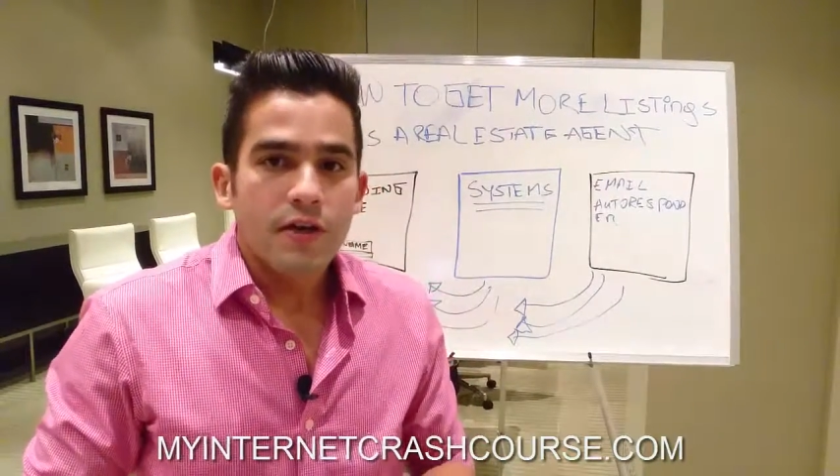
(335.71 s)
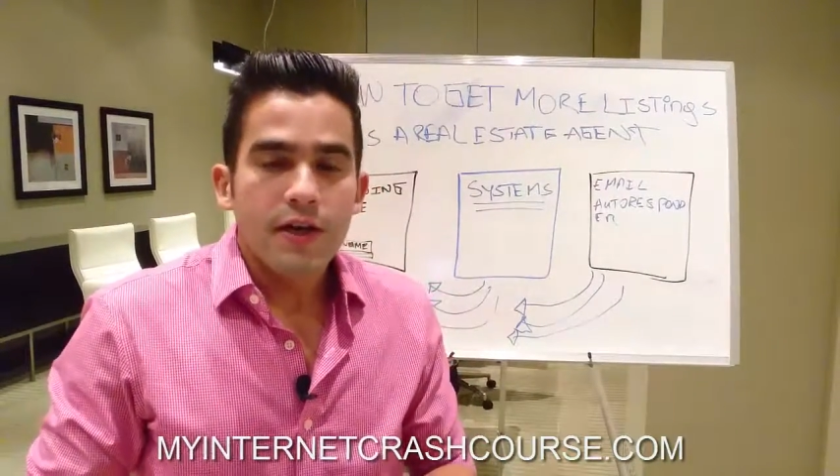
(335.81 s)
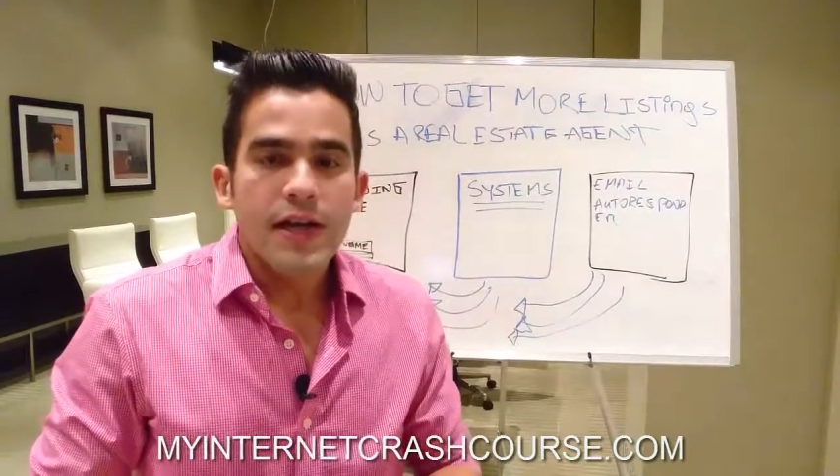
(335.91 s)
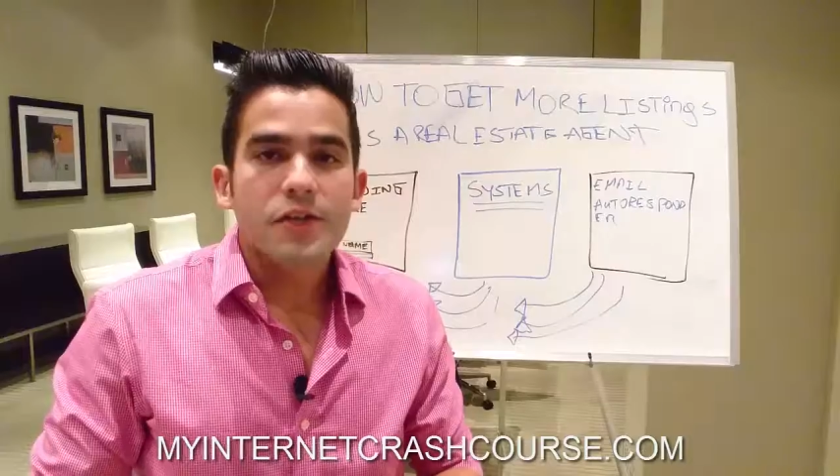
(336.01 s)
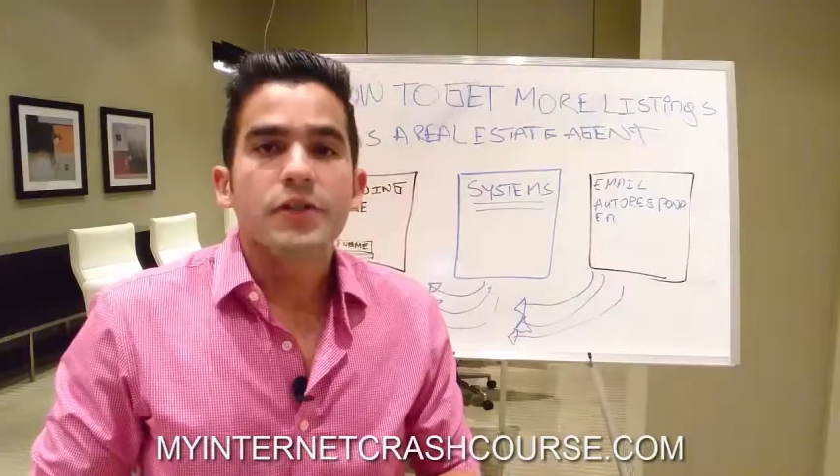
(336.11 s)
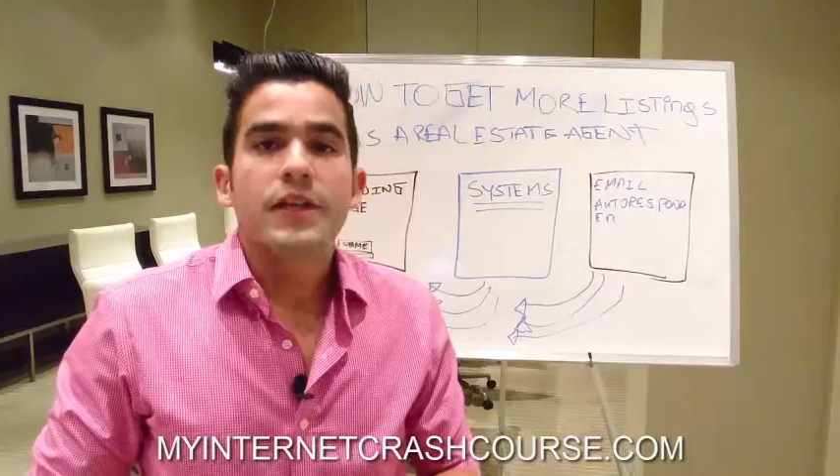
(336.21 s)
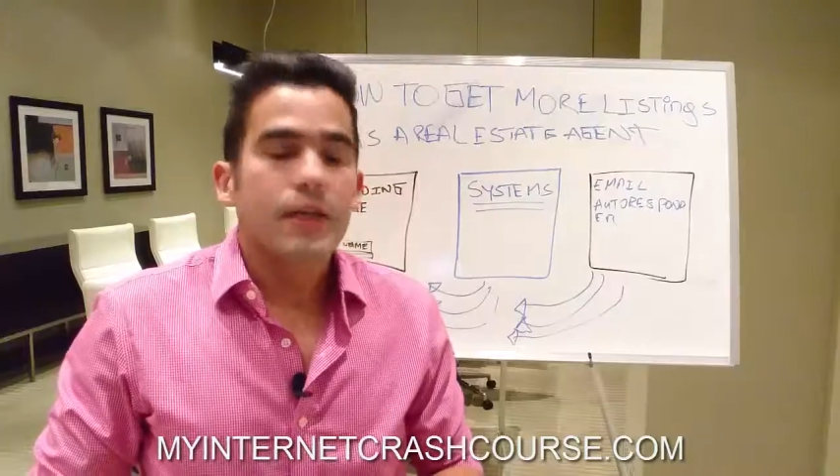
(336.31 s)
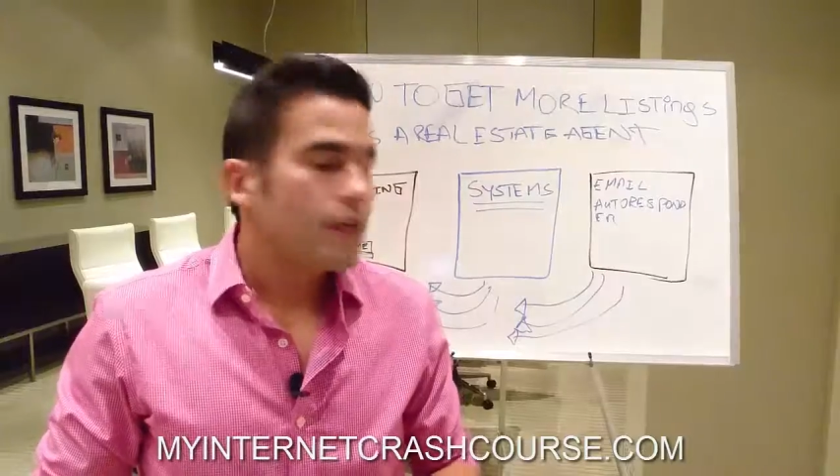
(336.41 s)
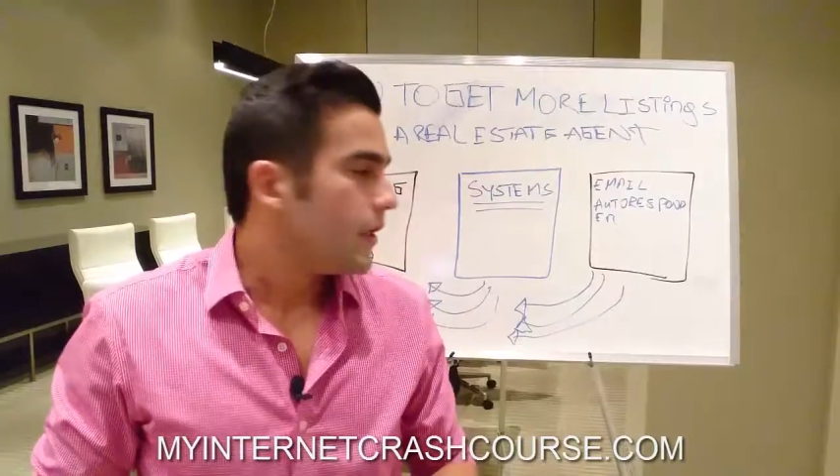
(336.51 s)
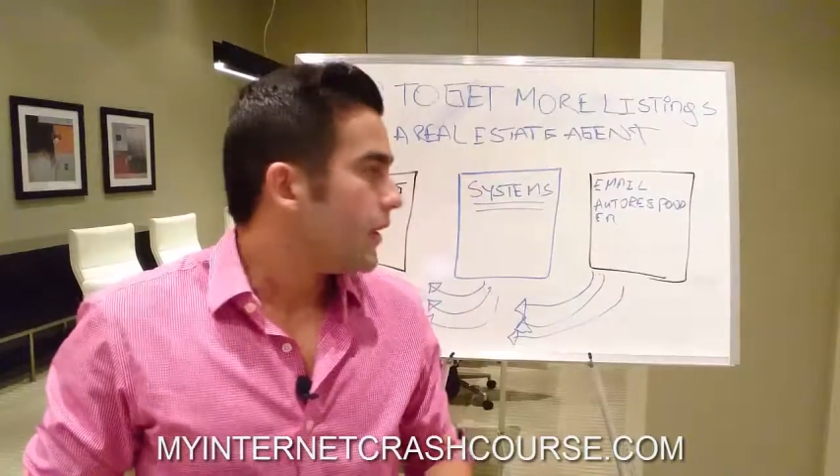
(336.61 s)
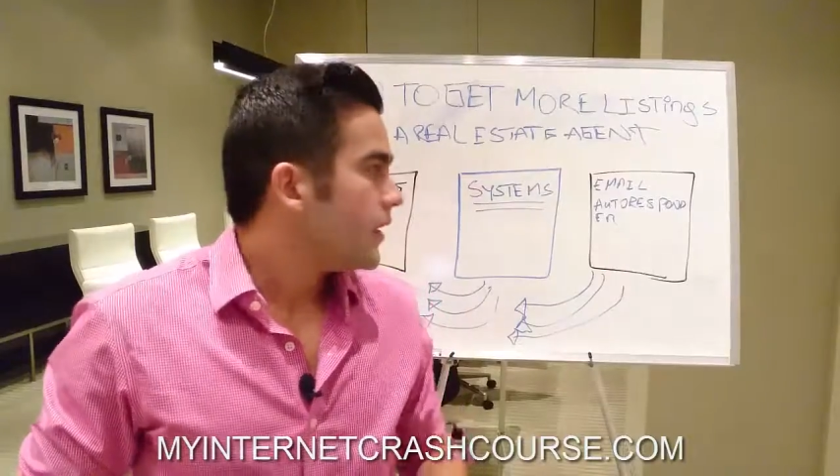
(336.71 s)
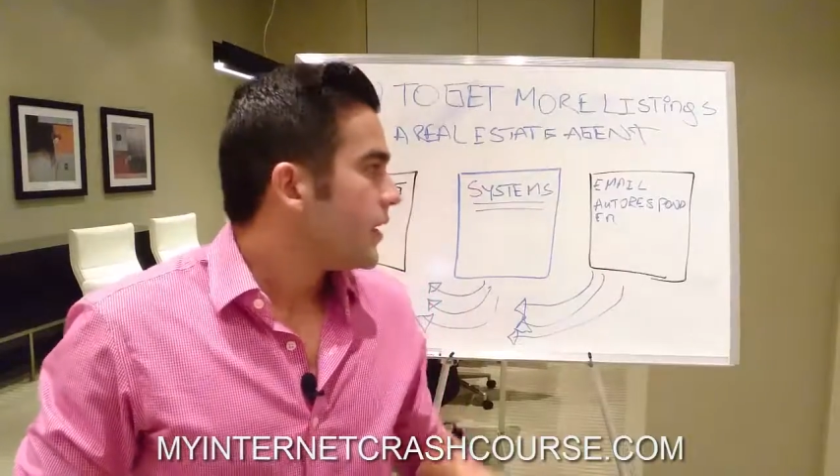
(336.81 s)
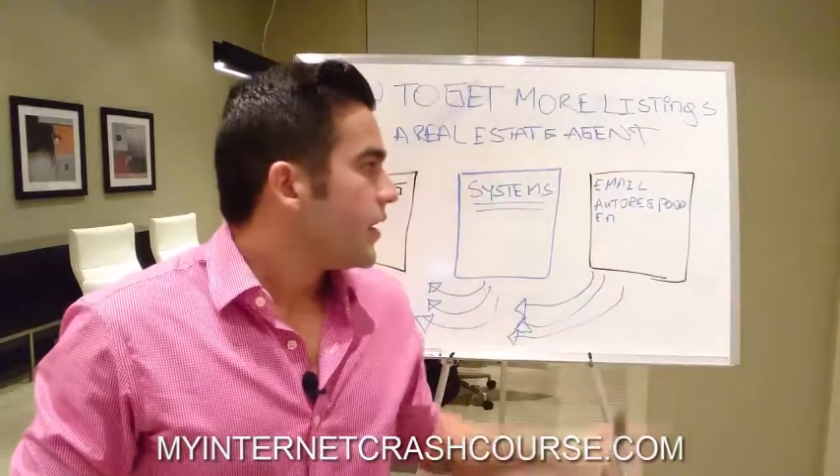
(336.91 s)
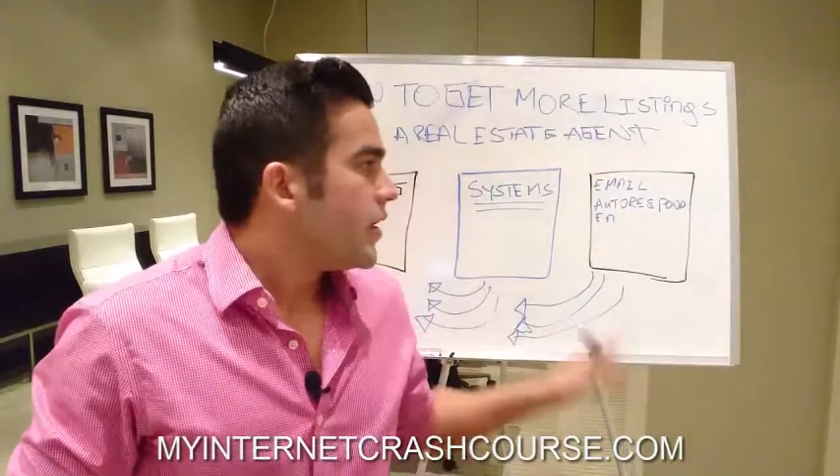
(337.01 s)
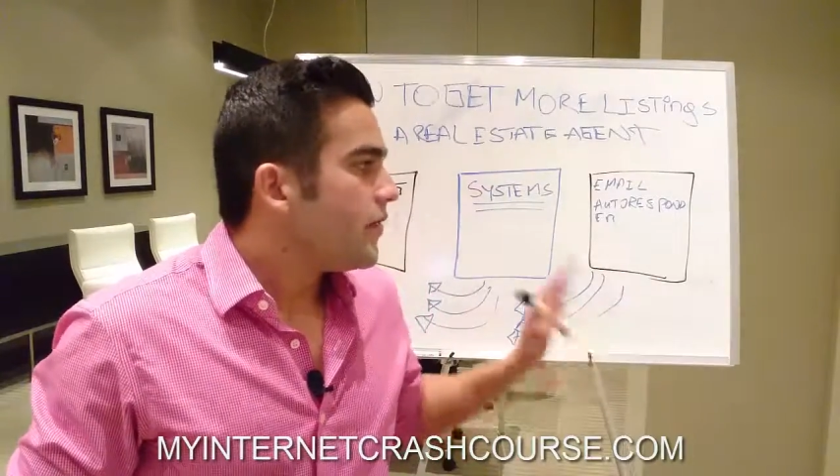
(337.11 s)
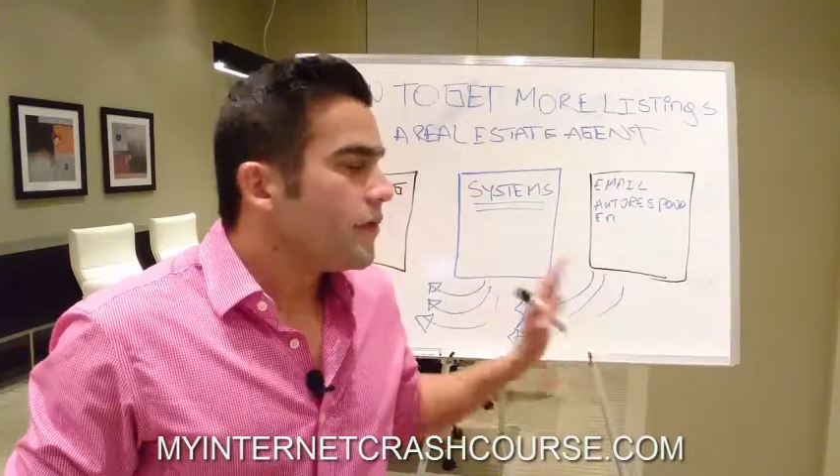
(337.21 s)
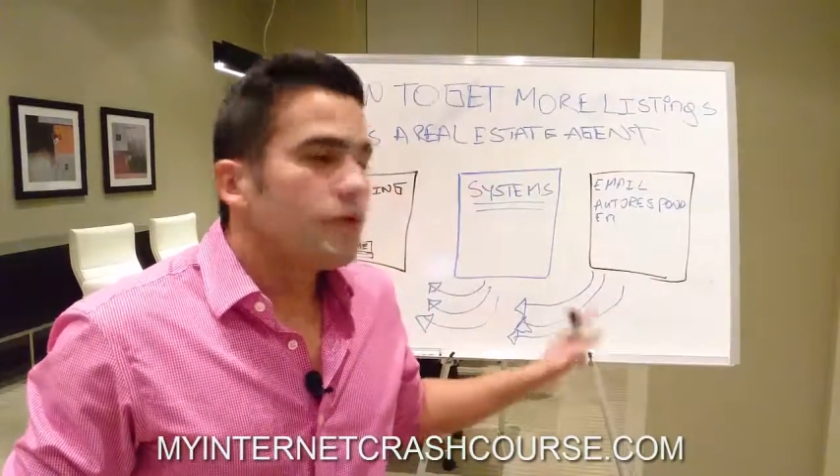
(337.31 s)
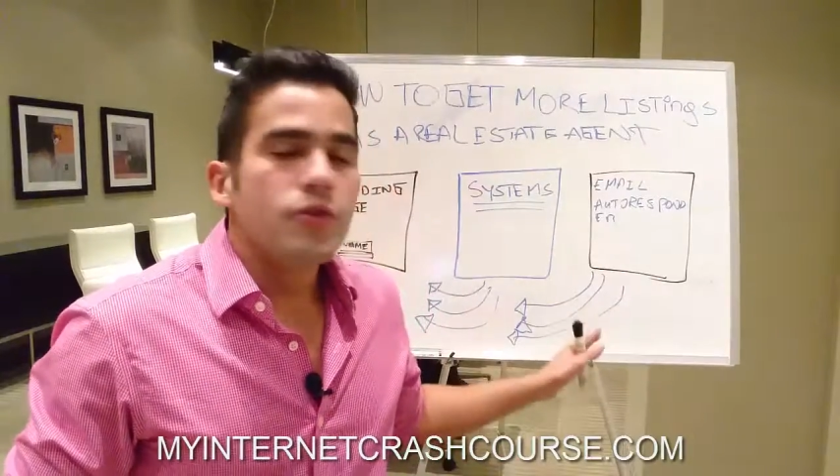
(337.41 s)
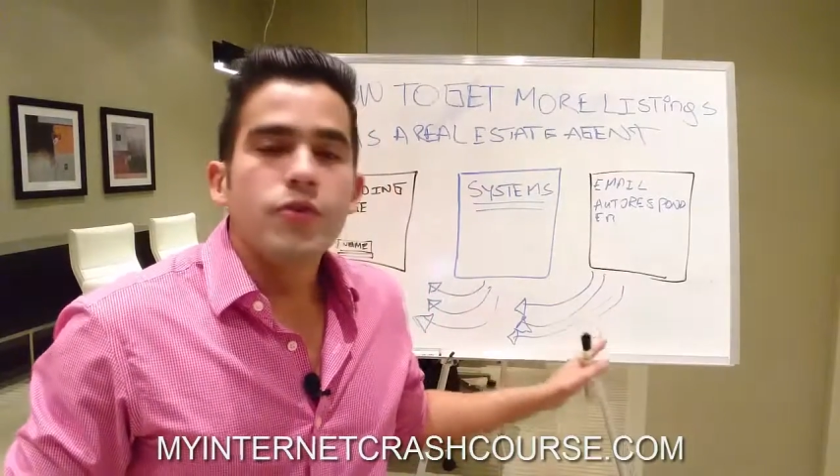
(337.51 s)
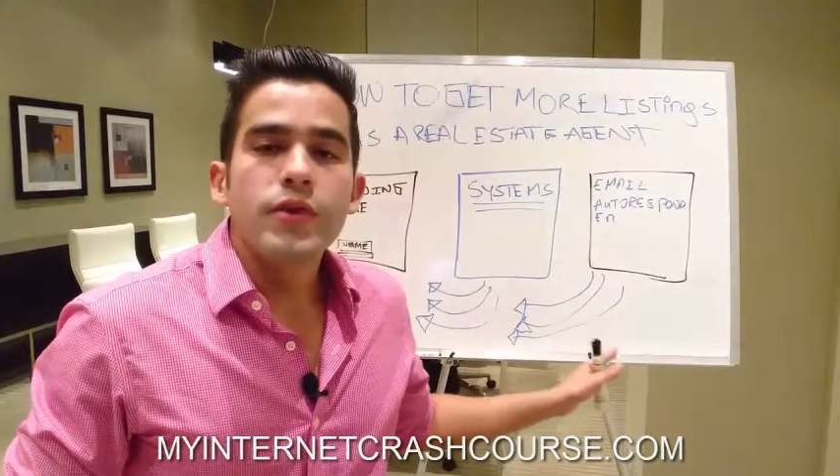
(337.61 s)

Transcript: You can actually kill it if you